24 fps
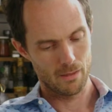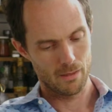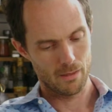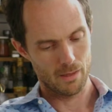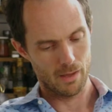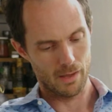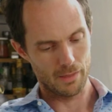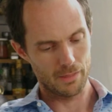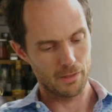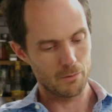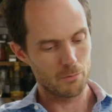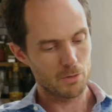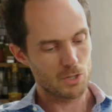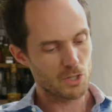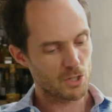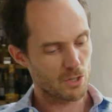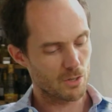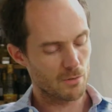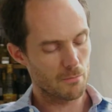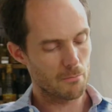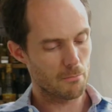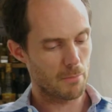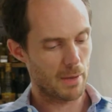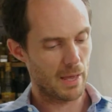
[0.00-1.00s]
I think we
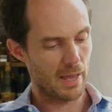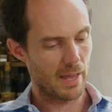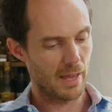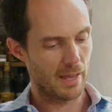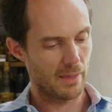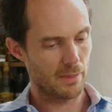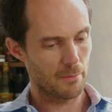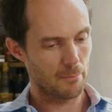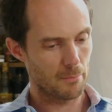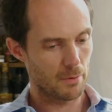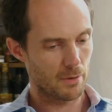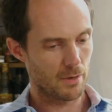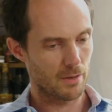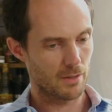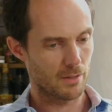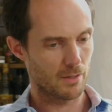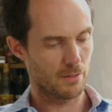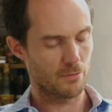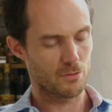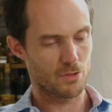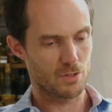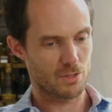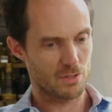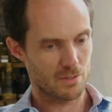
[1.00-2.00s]
shouldn't bear the burden
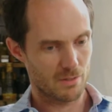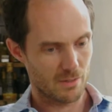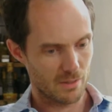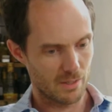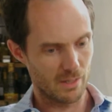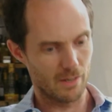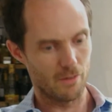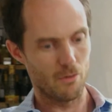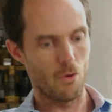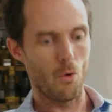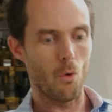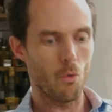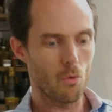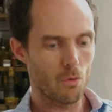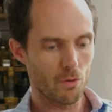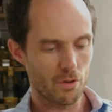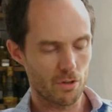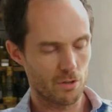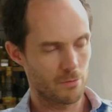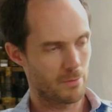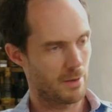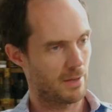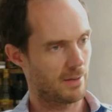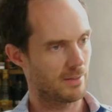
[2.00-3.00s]
of just all
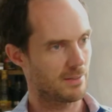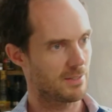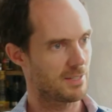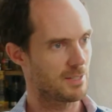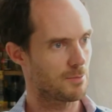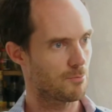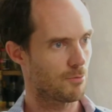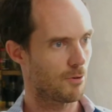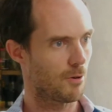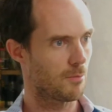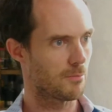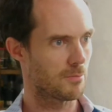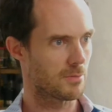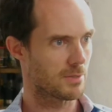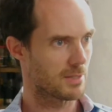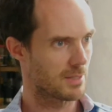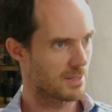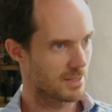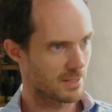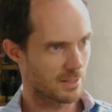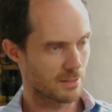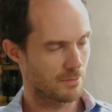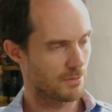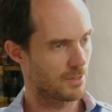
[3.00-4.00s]
humanity's problems
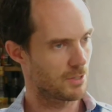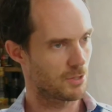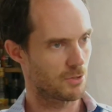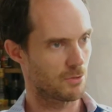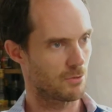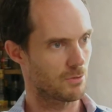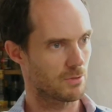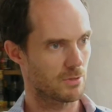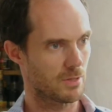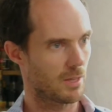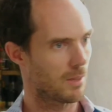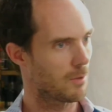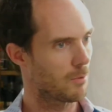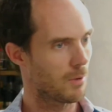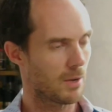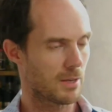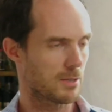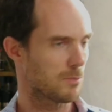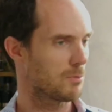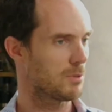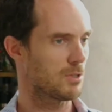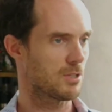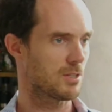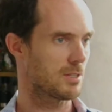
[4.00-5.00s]
as individuals,
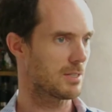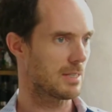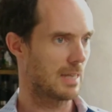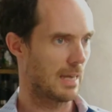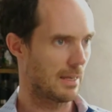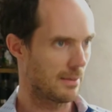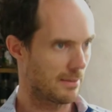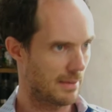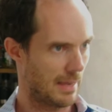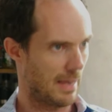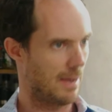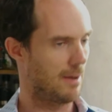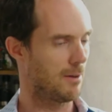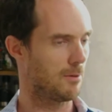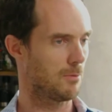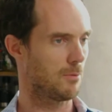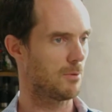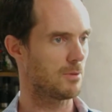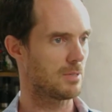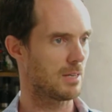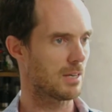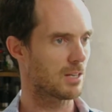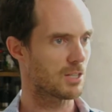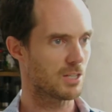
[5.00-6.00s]
otherwise we just get down.
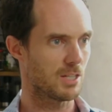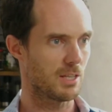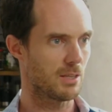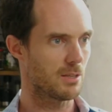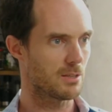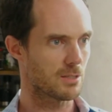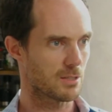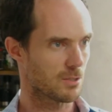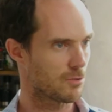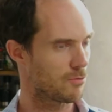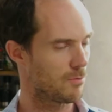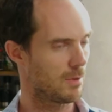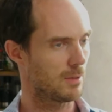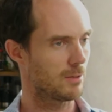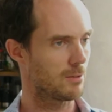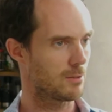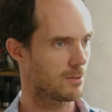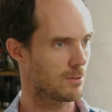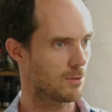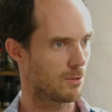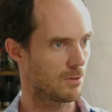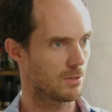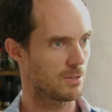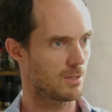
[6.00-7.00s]
Whereas actually there's
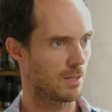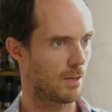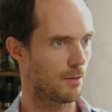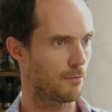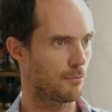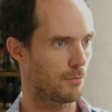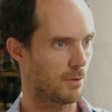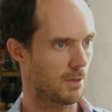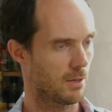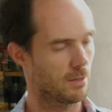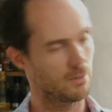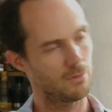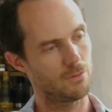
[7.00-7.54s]
tremendous good stuff we can